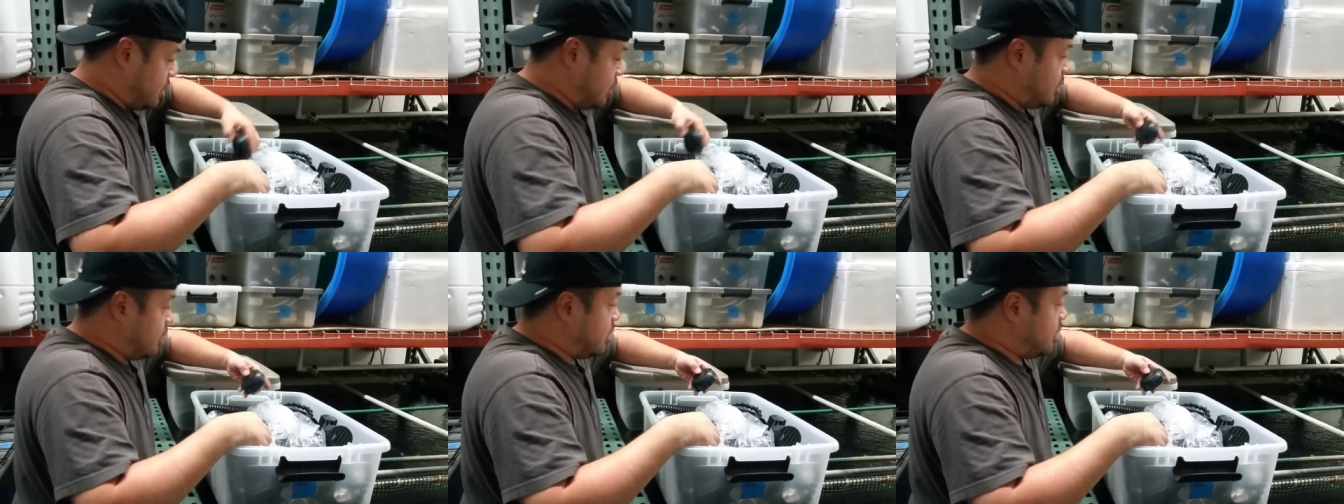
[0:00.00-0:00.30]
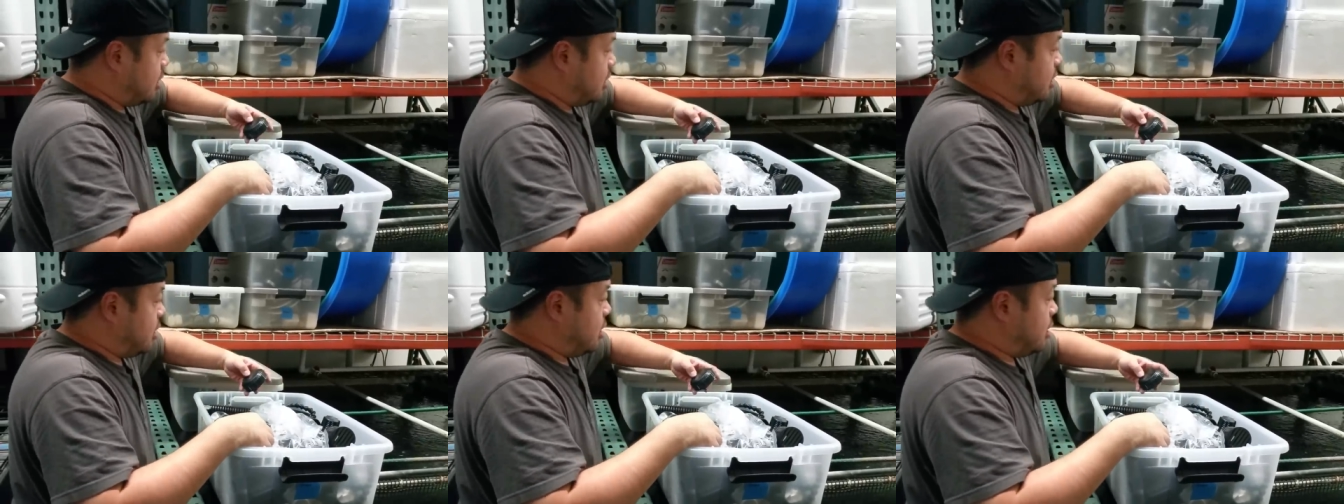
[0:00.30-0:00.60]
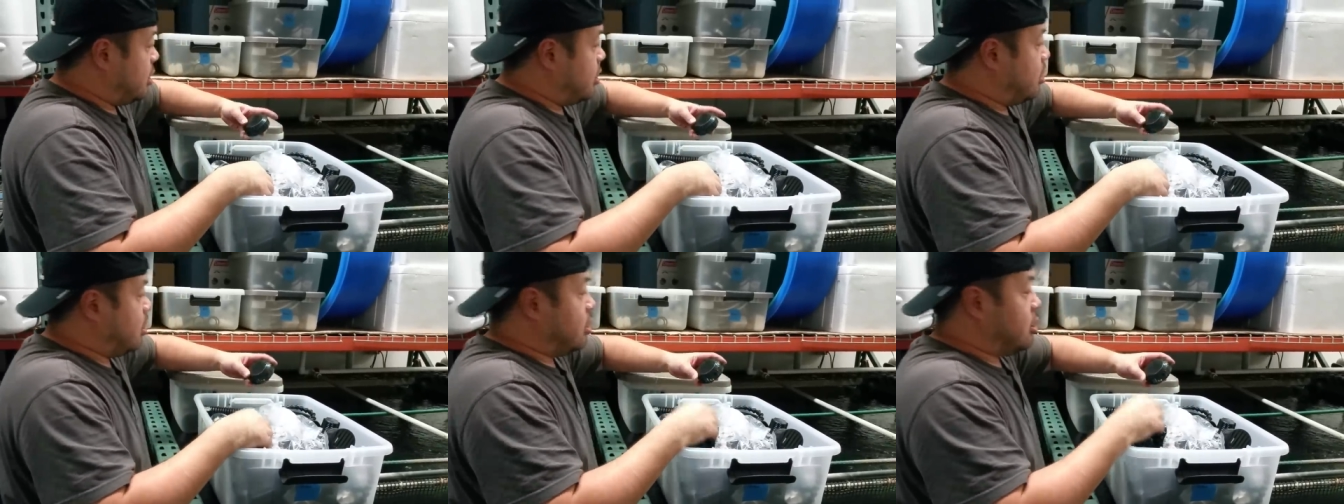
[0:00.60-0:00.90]

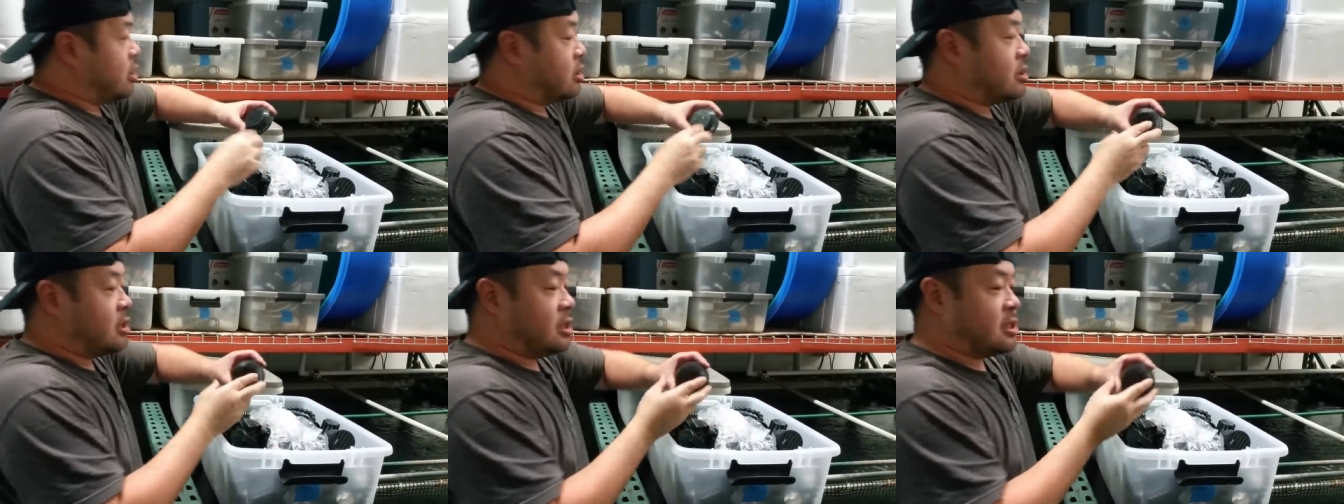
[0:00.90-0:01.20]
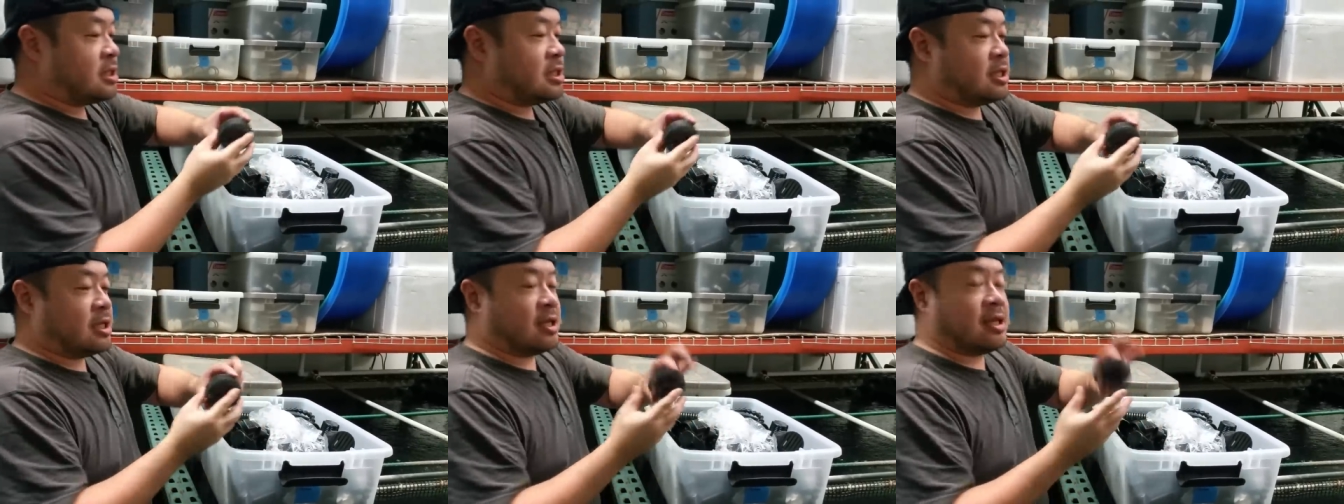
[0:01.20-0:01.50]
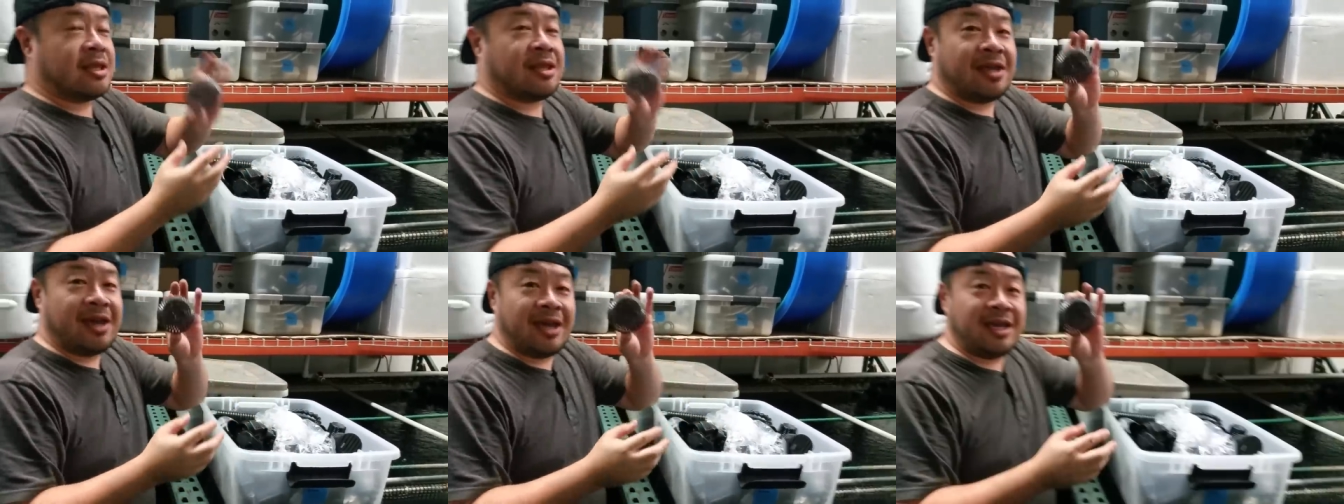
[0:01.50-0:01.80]
Uh, oh, this
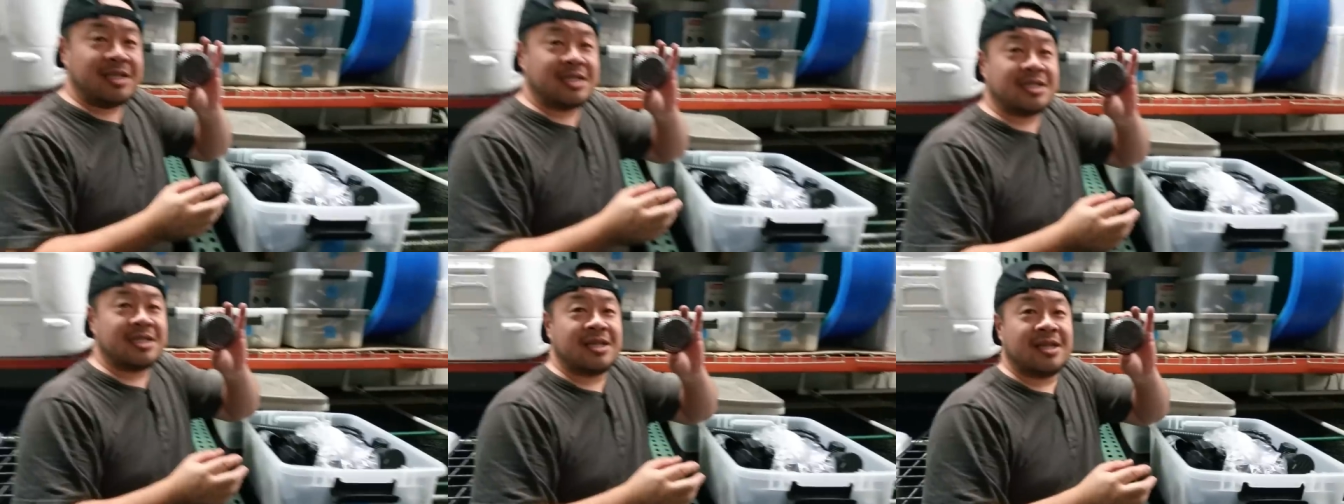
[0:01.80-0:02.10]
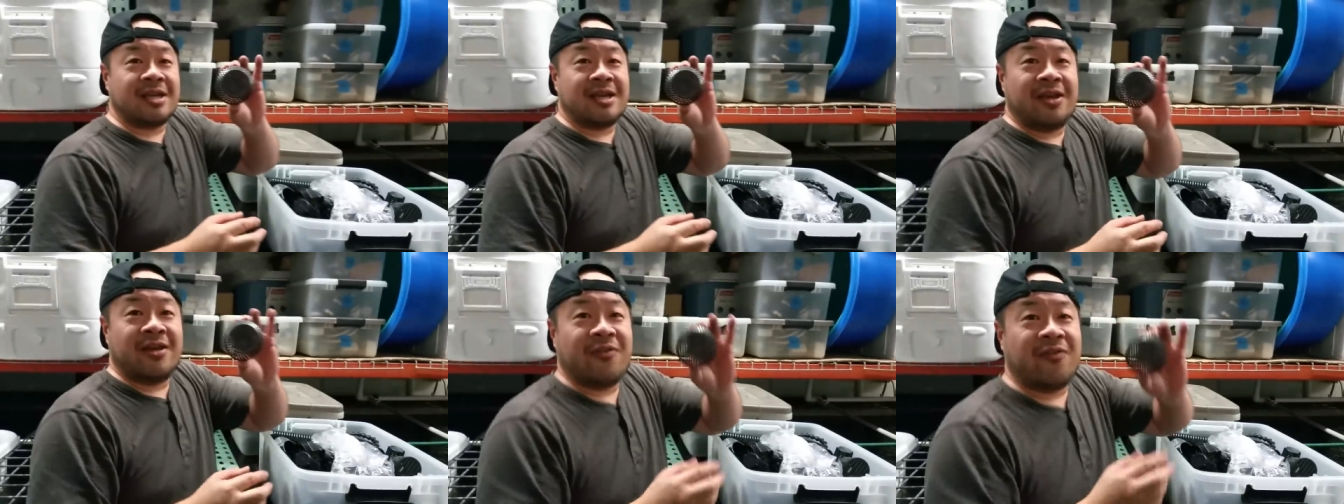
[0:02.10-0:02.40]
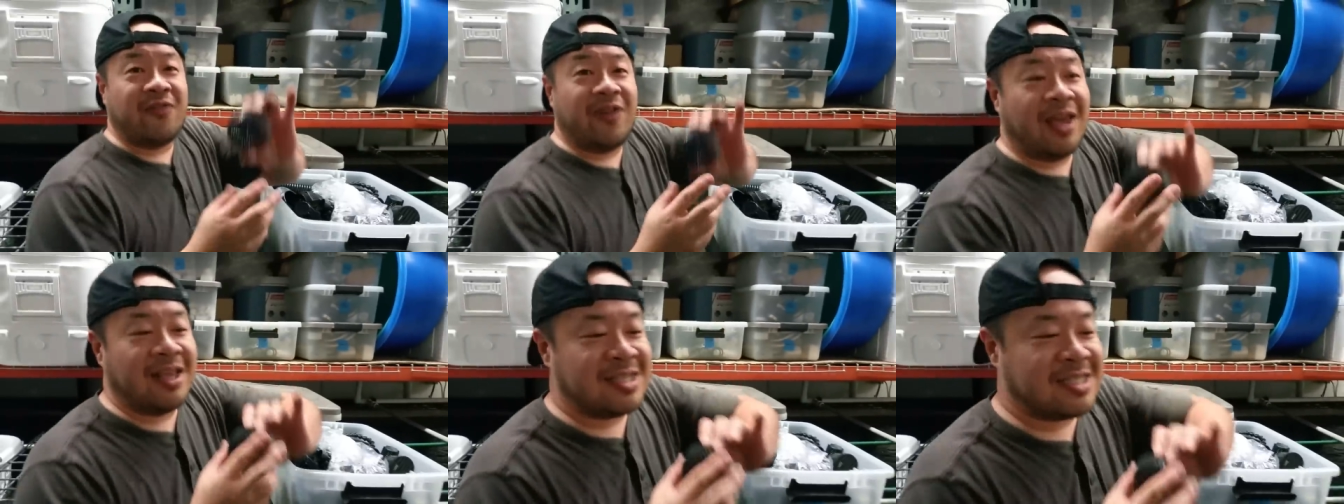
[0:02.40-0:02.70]
nice
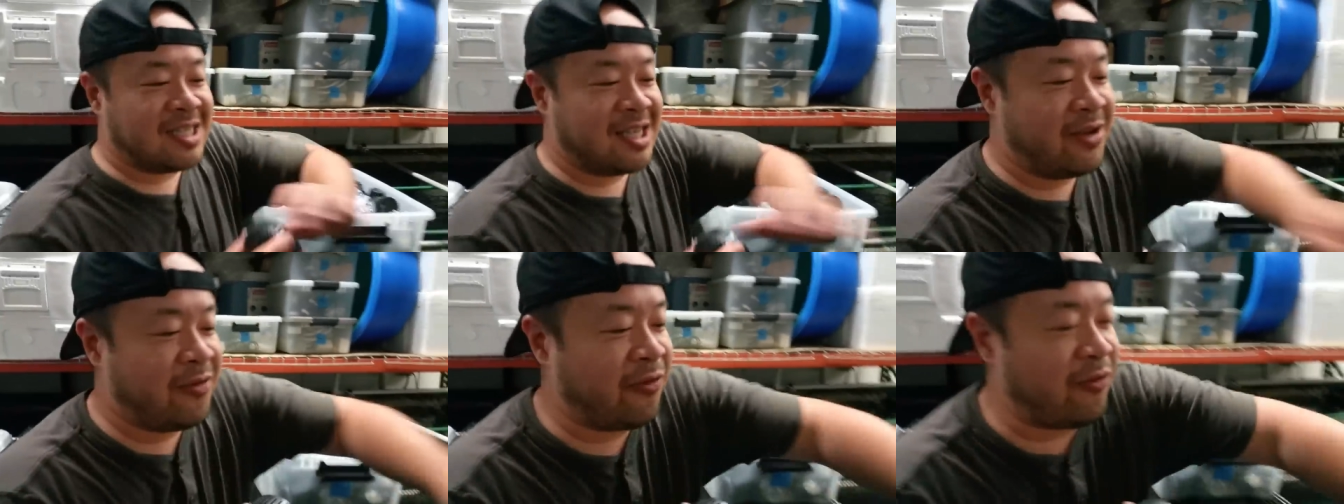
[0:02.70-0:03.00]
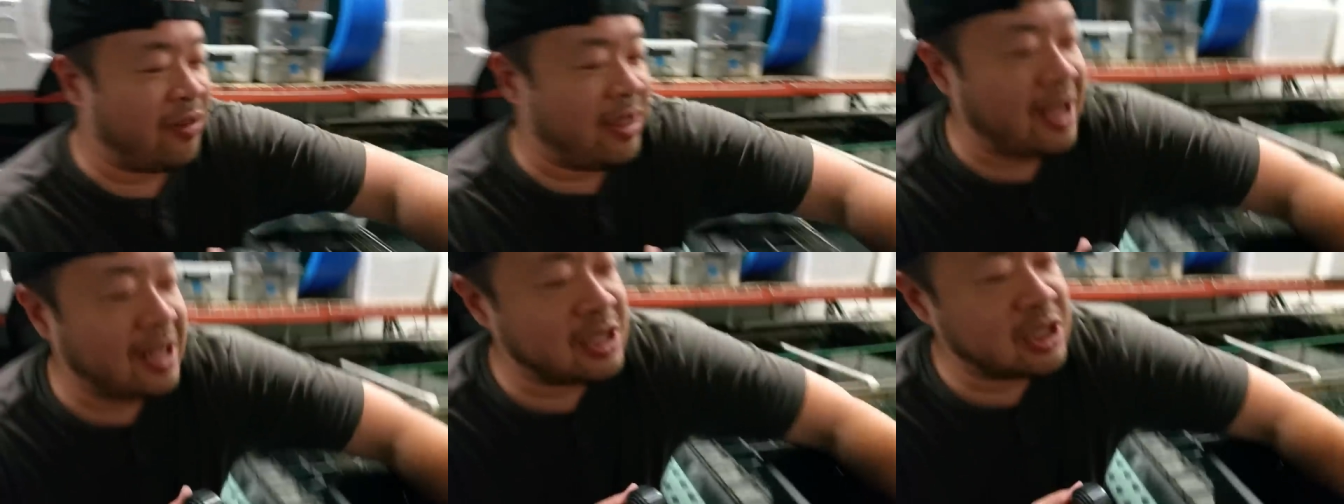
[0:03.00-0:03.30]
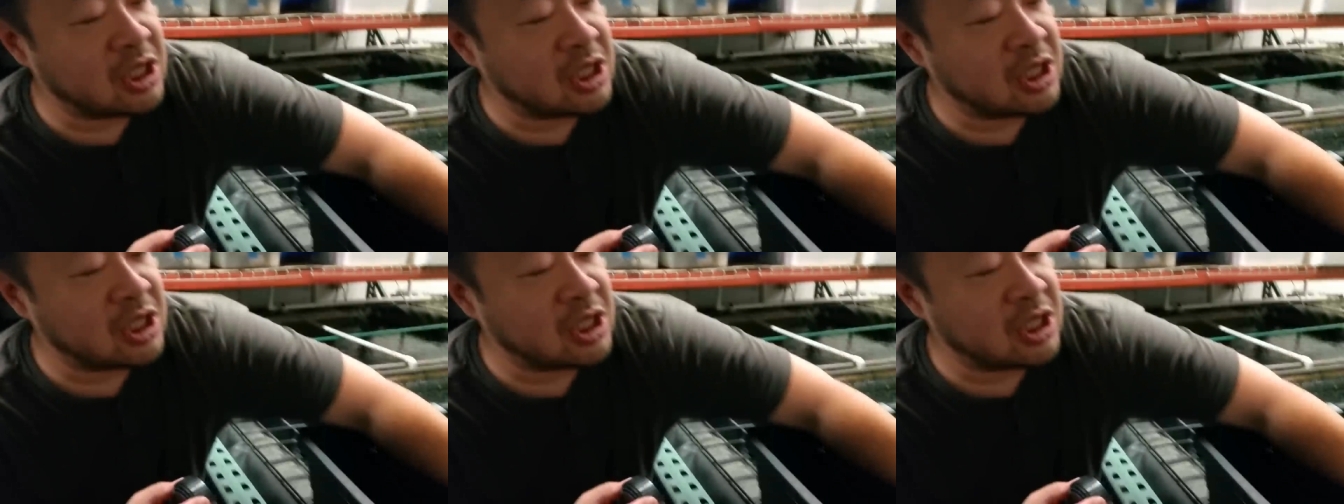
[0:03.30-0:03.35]
fancy flat